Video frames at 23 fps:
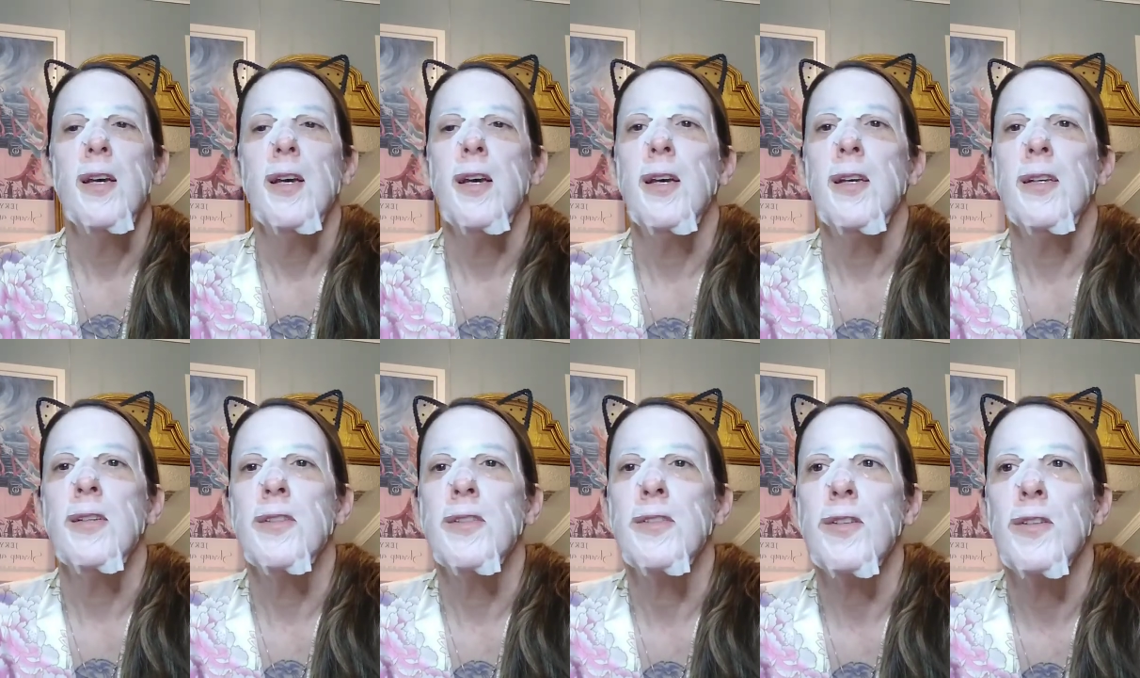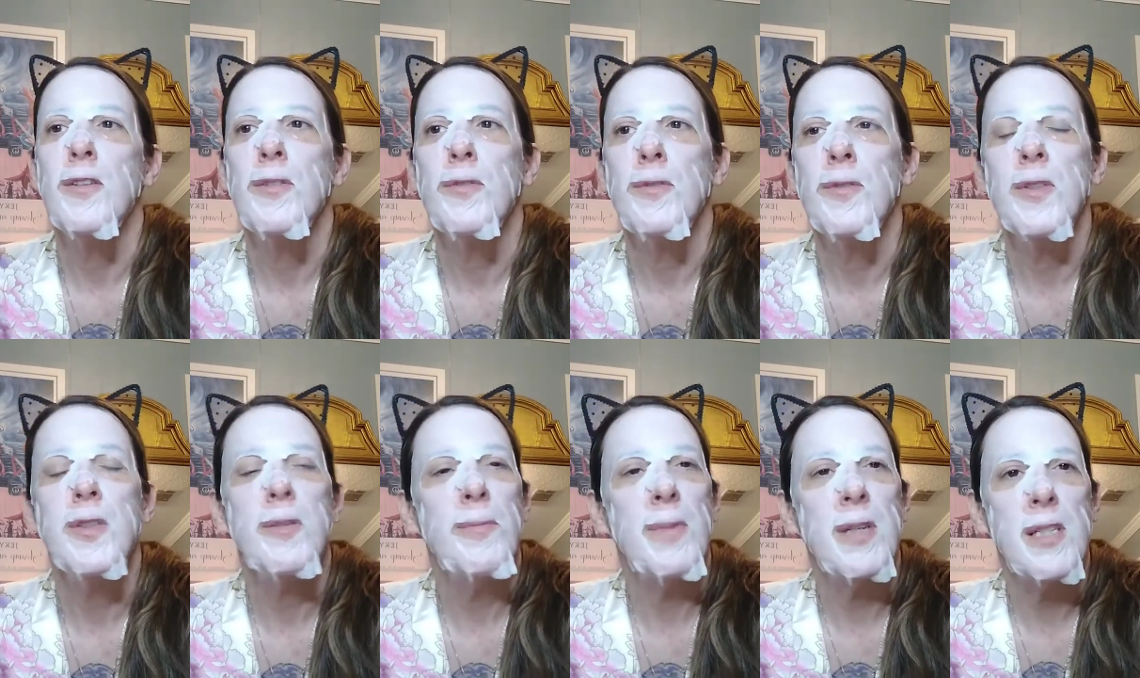And so it
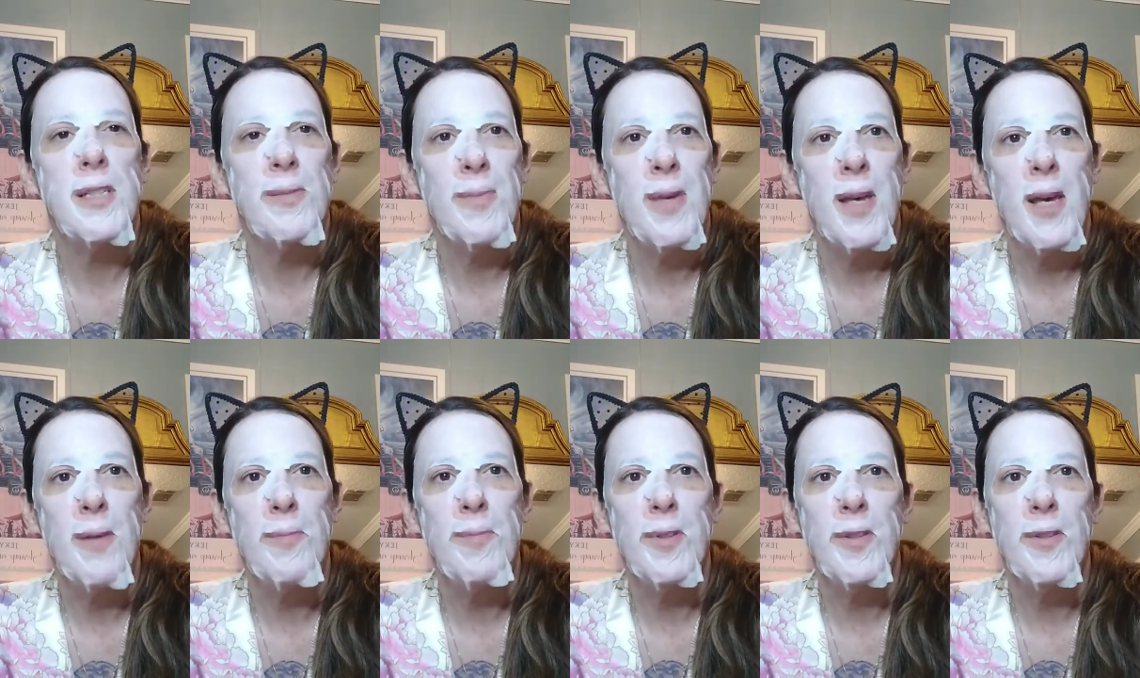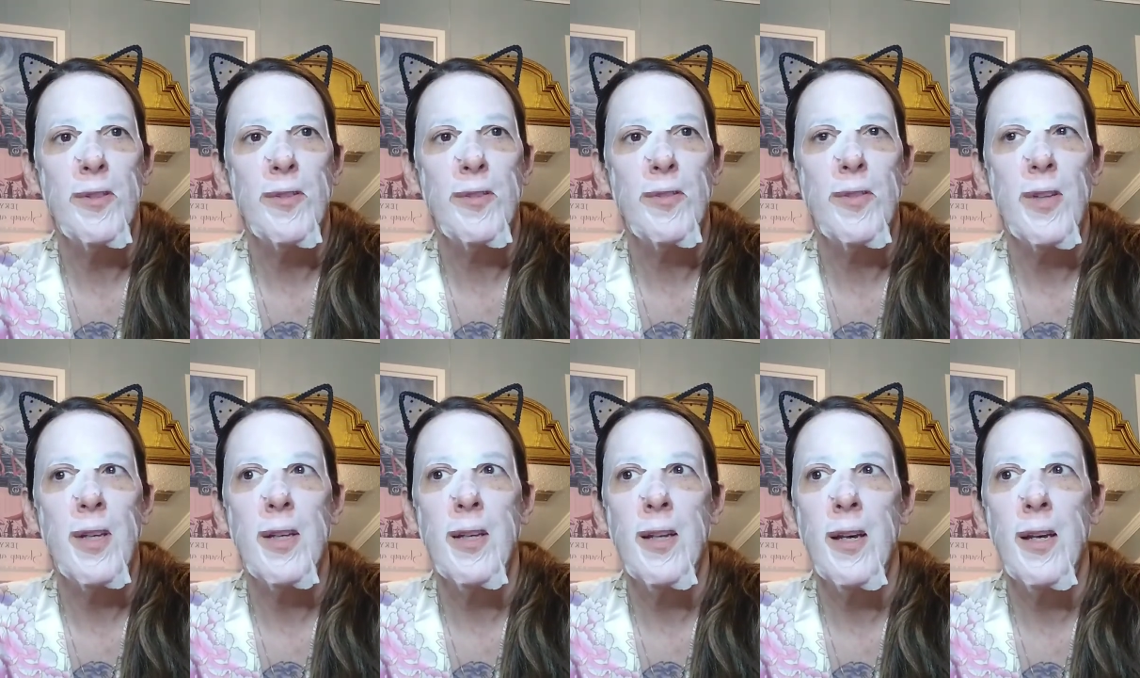really makes me happy to do
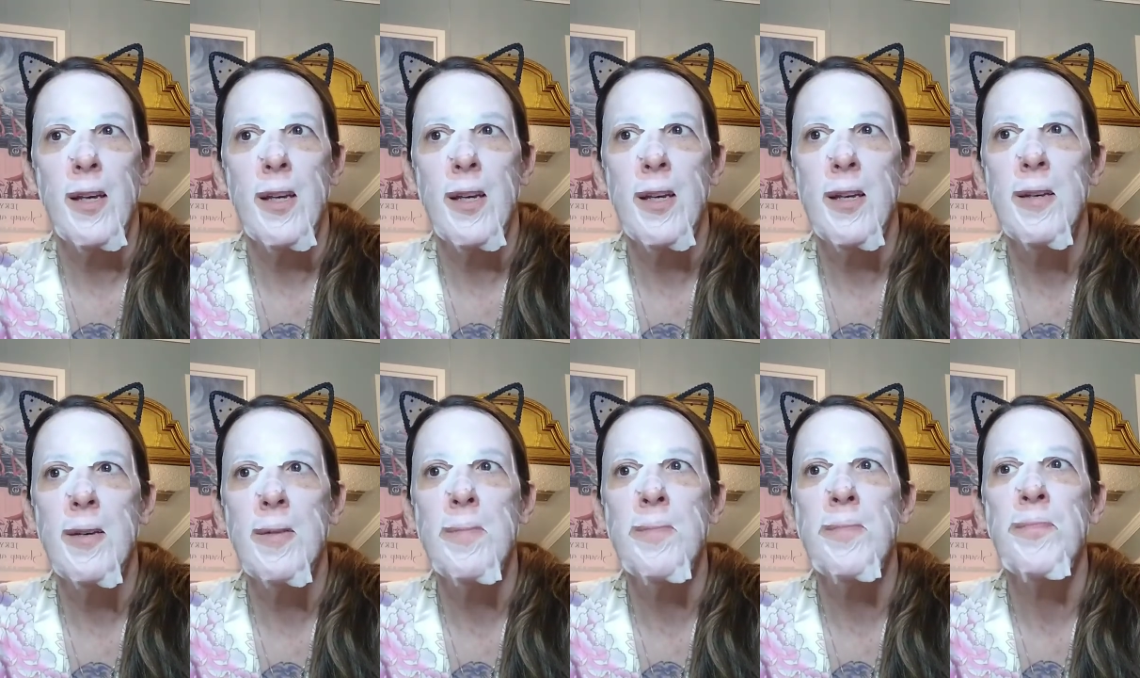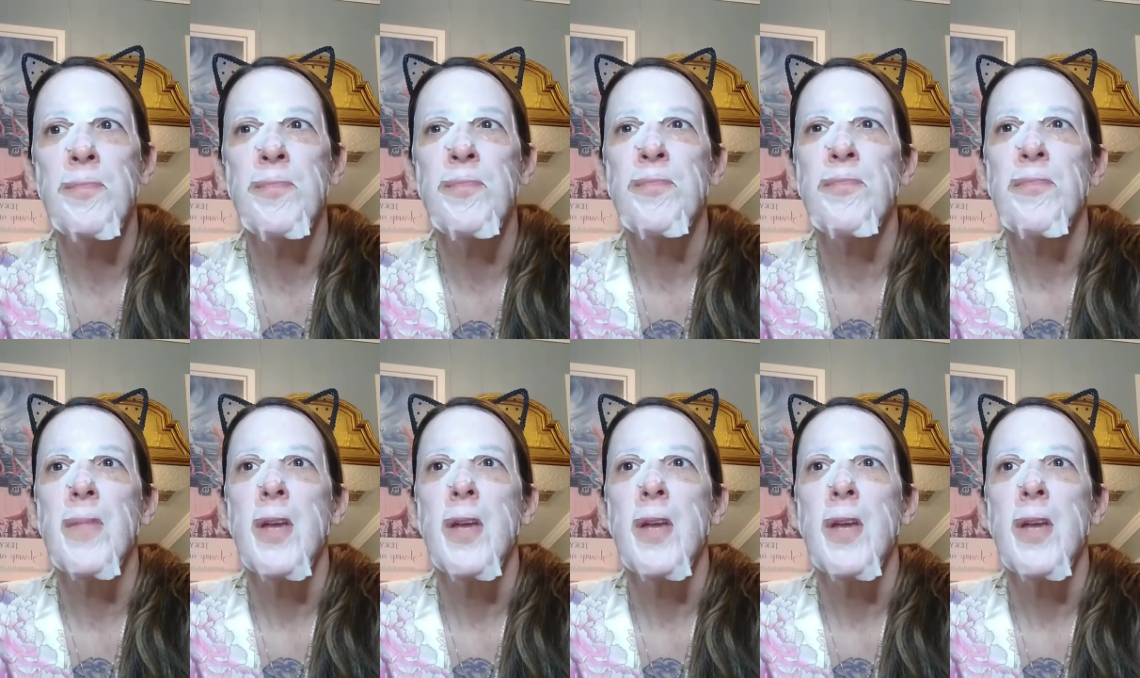that. I am,